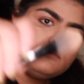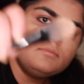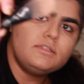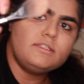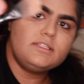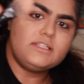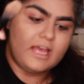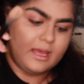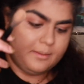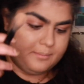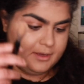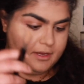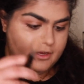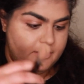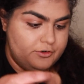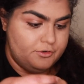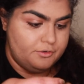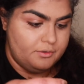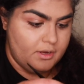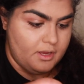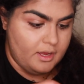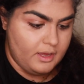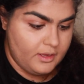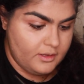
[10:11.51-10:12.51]
set my
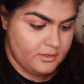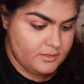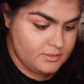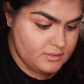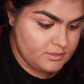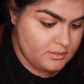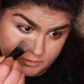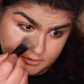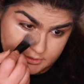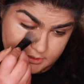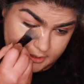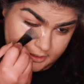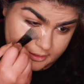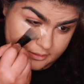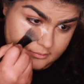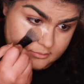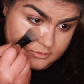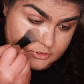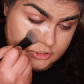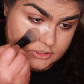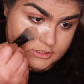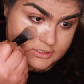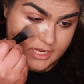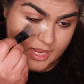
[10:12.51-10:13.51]
under eyes. So again,
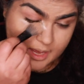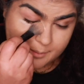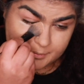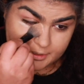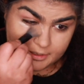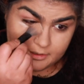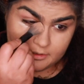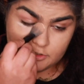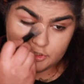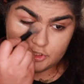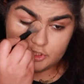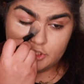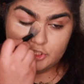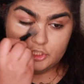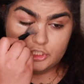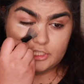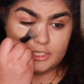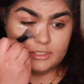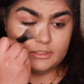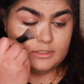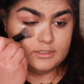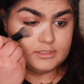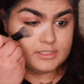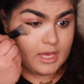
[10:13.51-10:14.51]
just tapping, just
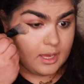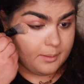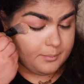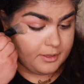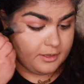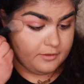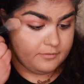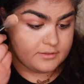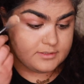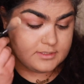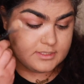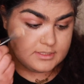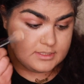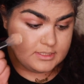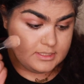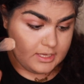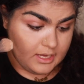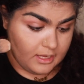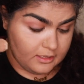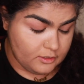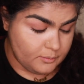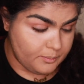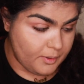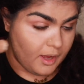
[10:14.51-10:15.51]
gently tapping. This is the
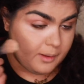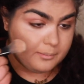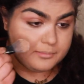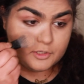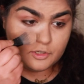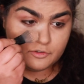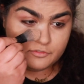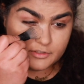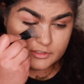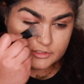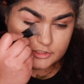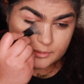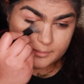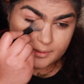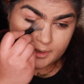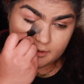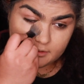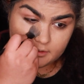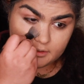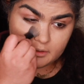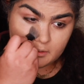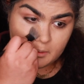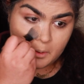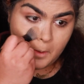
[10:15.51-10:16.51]
Colourpop No Filter
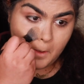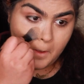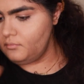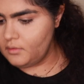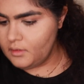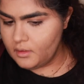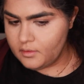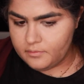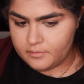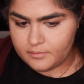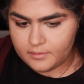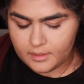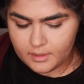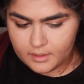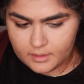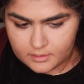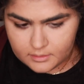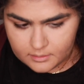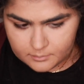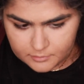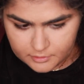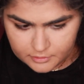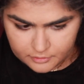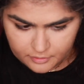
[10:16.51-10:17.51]
powder. And then
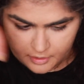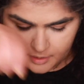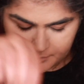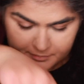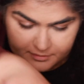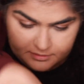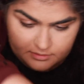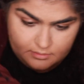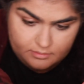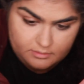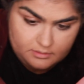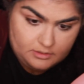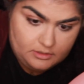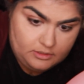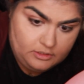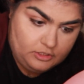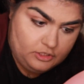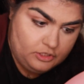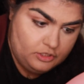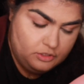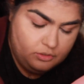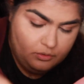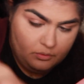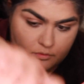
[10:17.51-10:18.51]
I'm gonna grab this
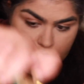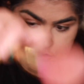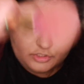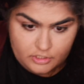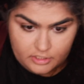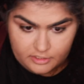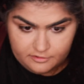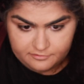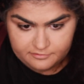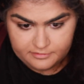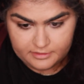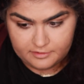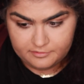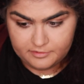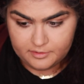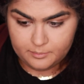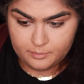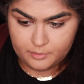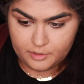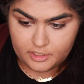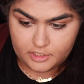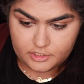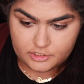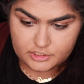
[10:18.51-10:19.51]
hugely fluffy
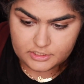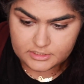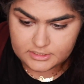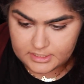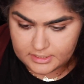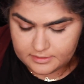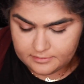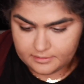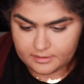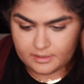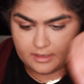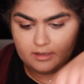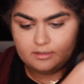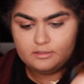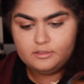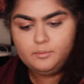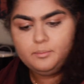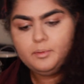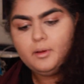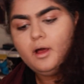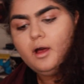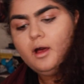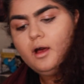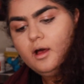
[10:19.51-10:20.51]
brush and take the
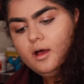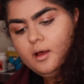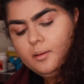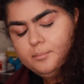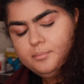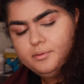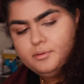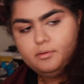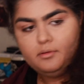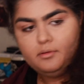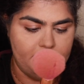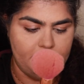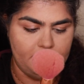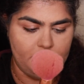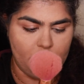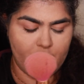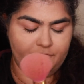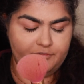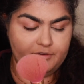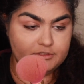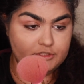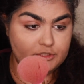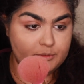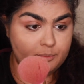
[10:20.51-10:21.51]
Colourpop No
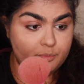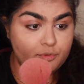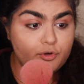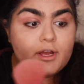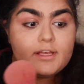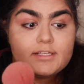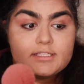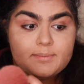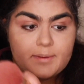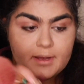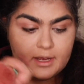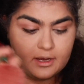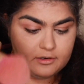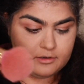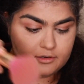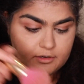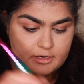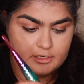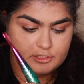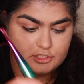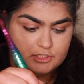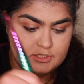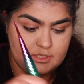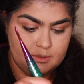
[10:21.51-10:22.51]
Filter press powder
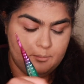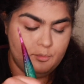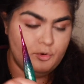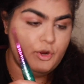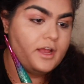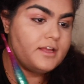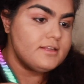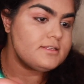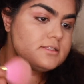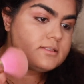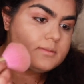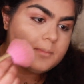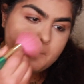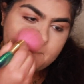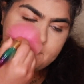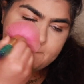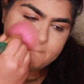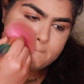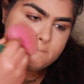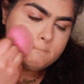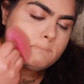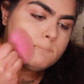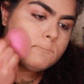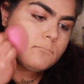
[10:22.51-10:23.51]
and just like press
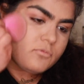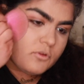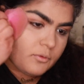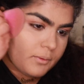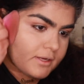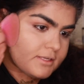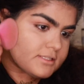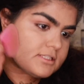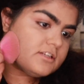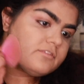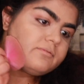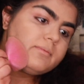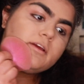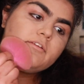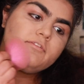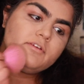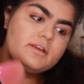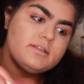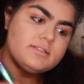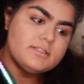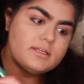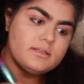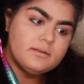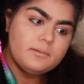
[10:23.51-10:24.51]
the rest of my
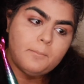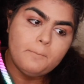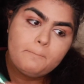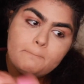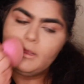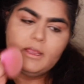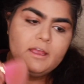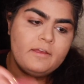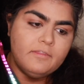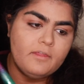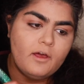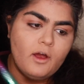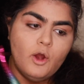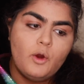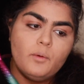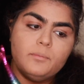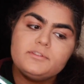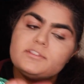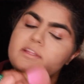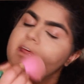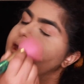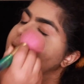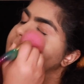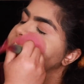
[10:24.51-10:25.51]
face in, in the hopes
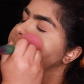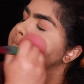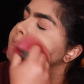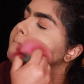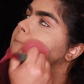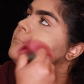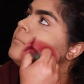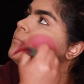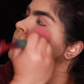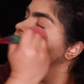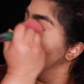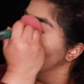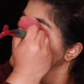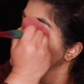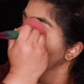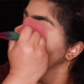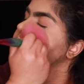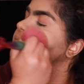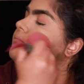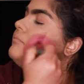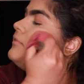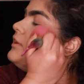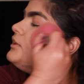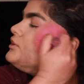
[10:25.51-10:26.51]
that
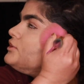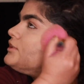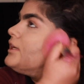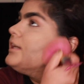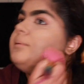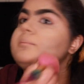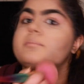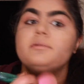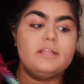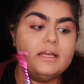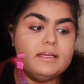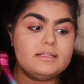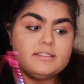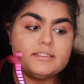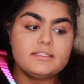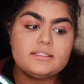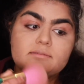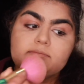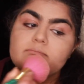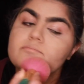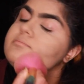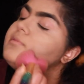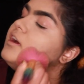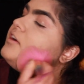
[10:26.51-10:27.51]
it just kind of blends
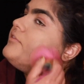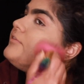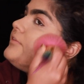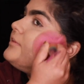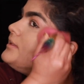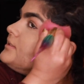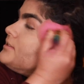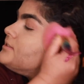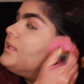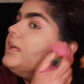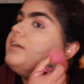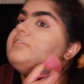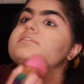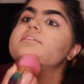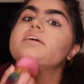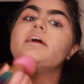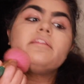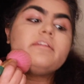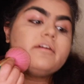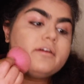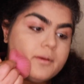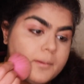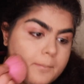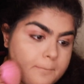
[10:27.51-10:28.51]
everything that's left
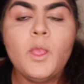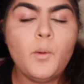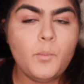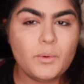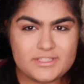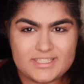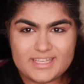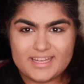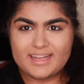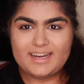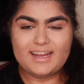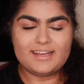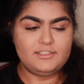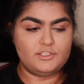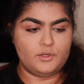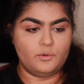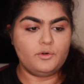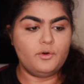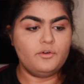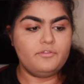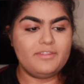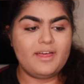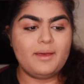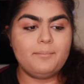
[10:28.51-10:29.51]
together. Once again, I don't
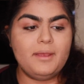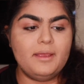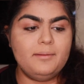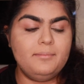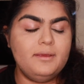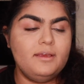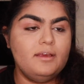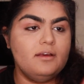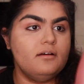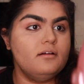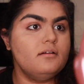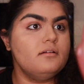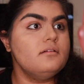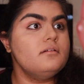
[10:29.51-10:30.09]
know if that made me